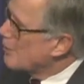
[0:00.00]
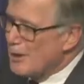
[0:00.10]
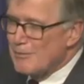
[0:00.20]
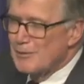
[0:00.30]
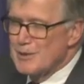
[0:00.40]

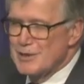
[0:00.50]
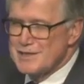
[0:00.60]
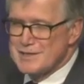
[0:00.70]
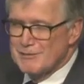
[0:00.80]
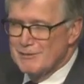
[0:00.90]
problem
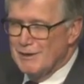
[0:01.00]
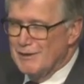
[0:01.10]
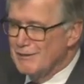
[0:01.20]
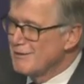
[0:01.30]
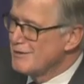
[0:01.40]
is
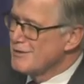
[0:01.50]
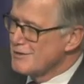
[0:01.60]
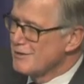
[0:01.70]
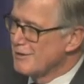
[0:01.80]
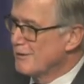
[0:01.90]

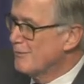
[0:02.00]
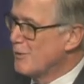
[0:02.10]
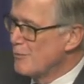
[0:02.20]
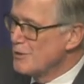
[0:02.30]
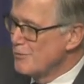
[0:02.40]
that
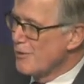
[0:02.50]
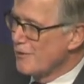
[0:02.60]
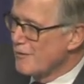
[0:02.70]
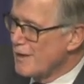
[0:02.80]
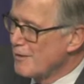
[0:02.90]
when we do
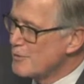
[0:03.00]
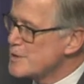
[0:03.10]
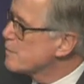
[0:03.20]
all of that, we